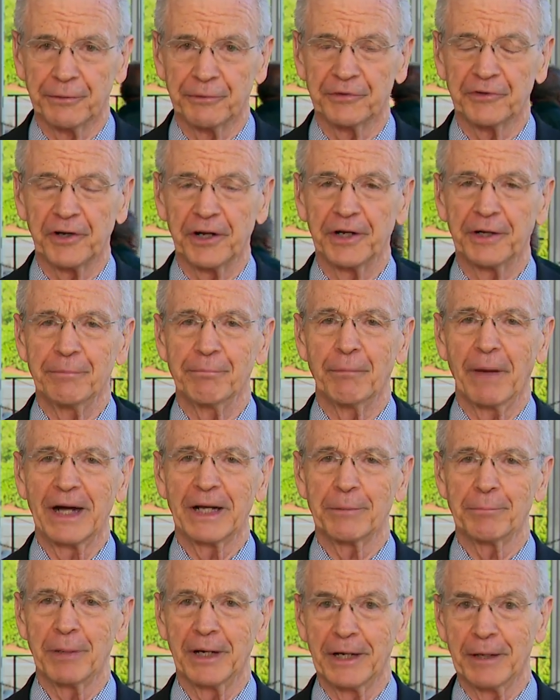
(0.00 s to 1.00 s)
of State
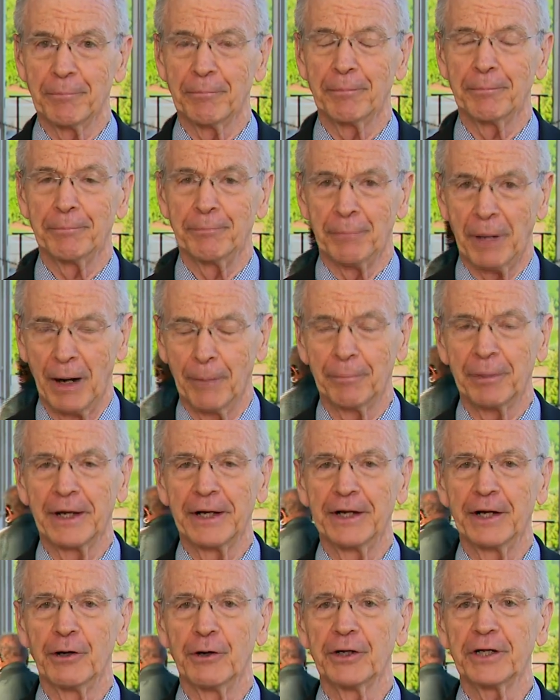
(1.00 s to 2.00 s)
Mike
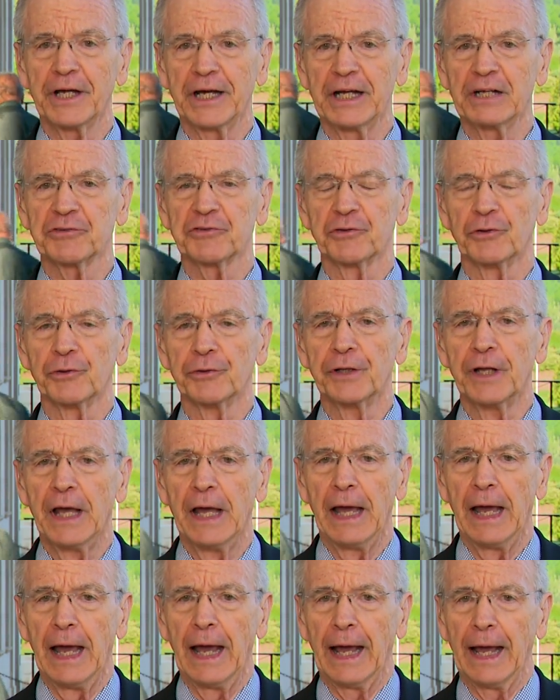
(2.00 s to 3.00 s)
Pompeo canceled
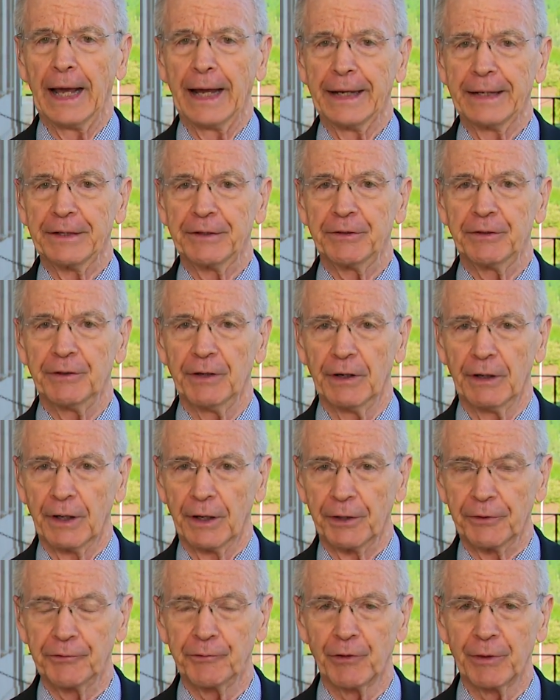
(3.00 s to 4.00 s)
a
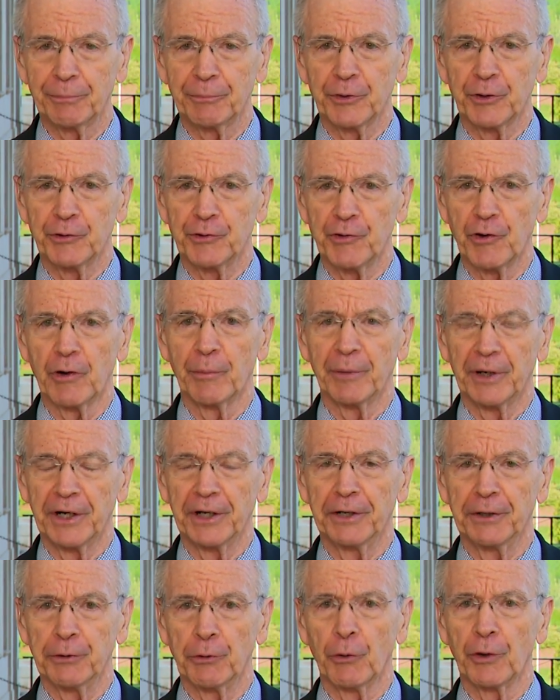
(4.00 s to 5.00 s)
uh, trip to
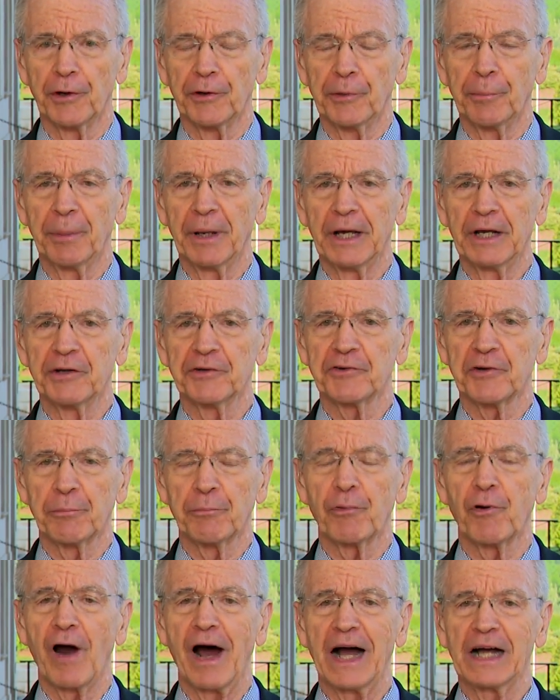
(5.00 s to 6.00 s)
Germany in order to pay a
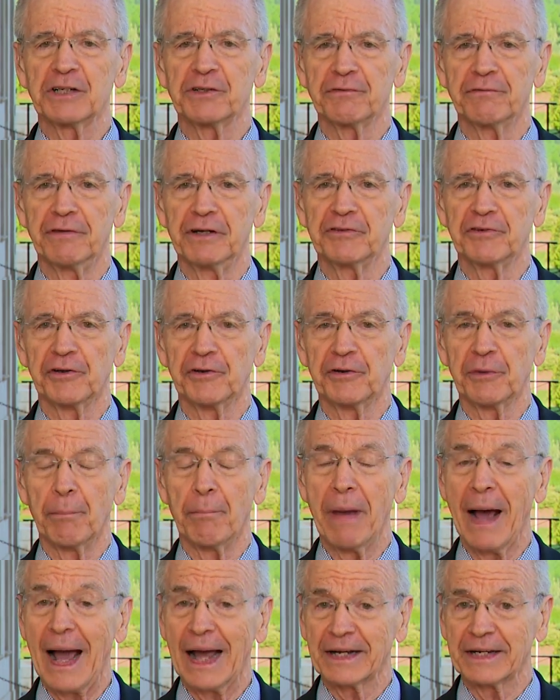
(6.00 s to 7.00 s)
surprise visit to
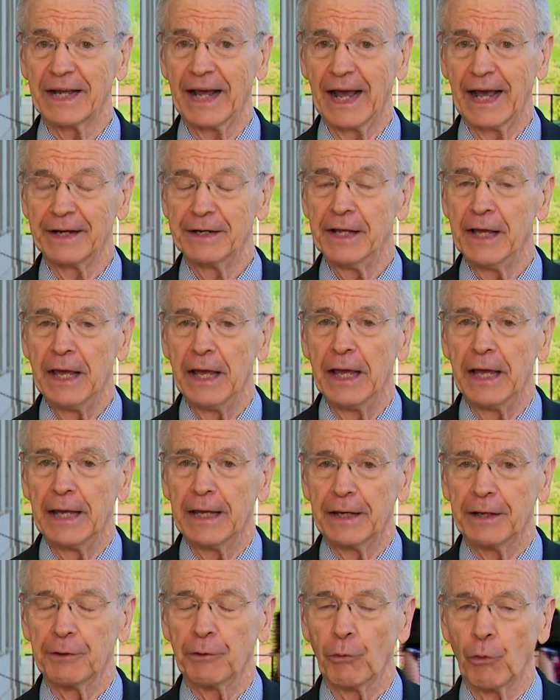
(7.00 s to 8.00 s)
Baghdad
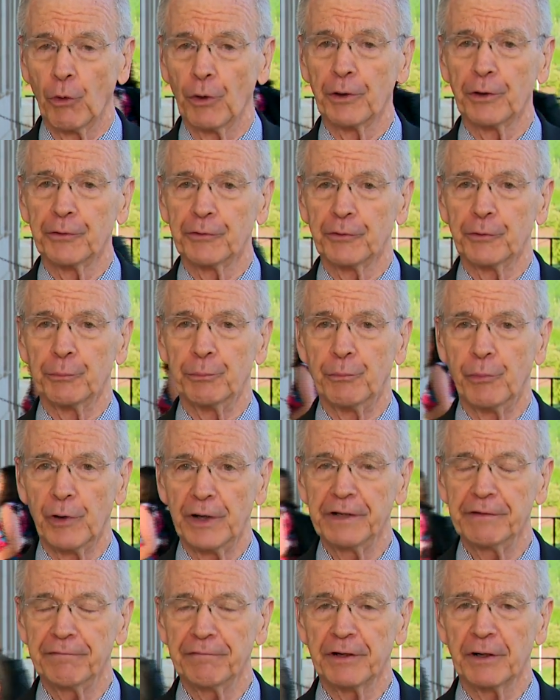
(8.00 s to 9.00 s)
in order to
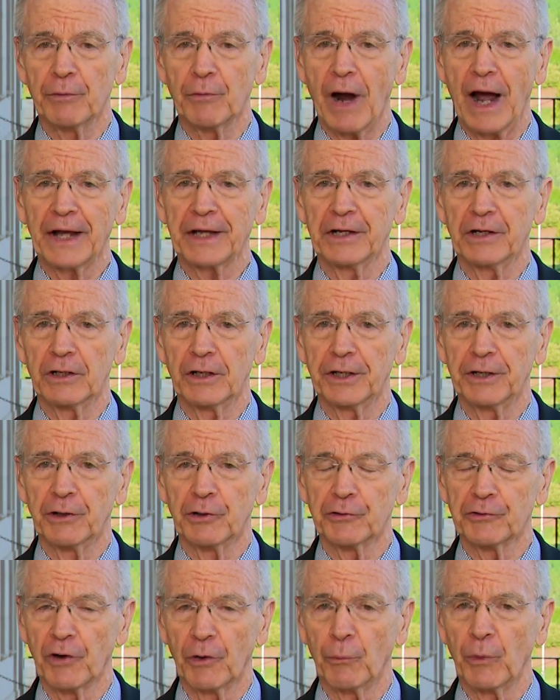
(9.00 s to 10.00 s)
brief Iraqi
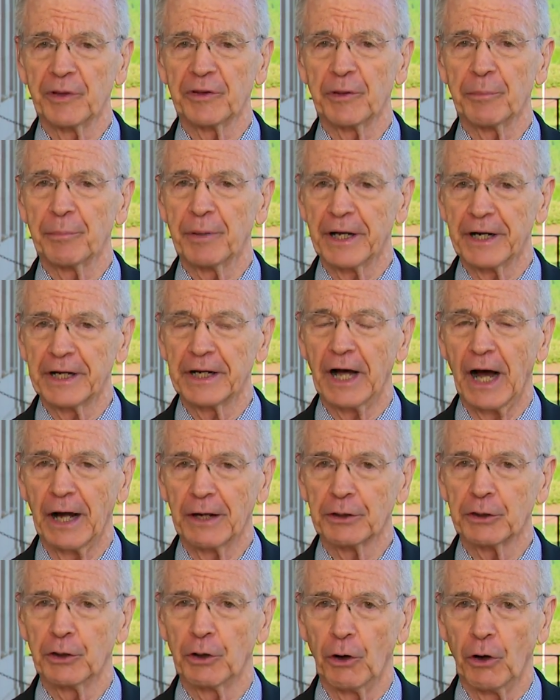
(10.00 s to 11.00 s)
leaders on what the
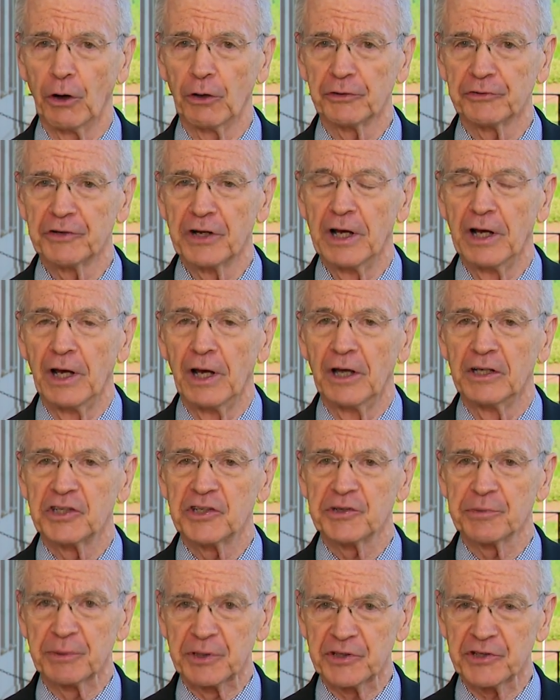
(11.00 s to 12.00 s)
Pentagon calls
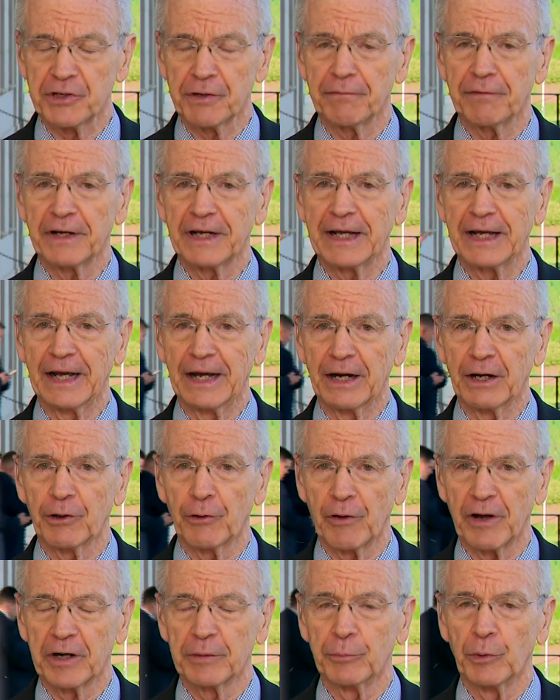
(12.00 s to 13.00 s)
specific and
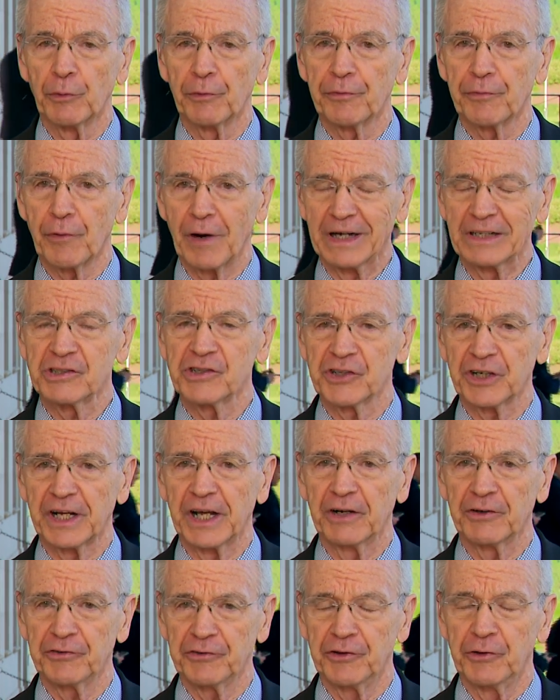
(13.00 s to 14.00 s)
credible threats
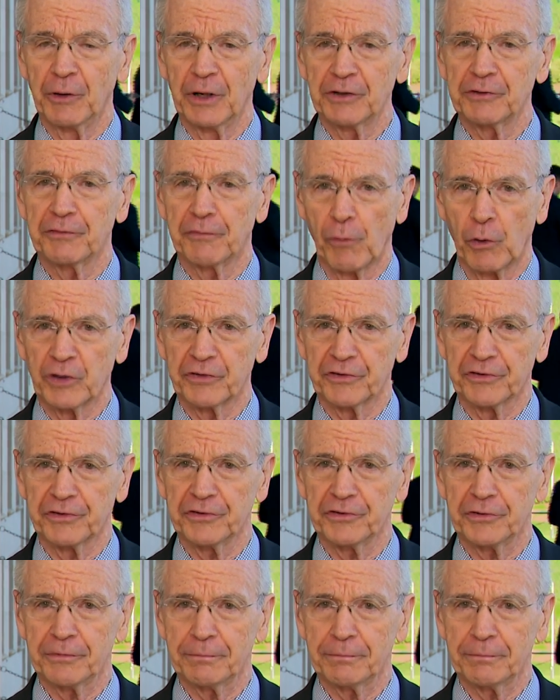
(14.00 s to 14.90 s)
against U S forces.